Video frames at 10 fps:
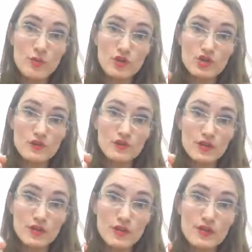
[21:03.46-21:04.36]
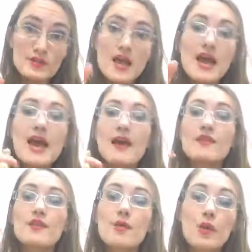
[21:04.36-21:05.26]
portion of the clitoris, and
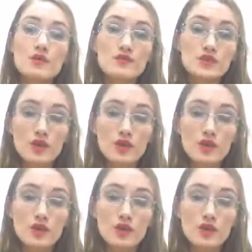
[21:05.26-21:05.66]
then there are parts of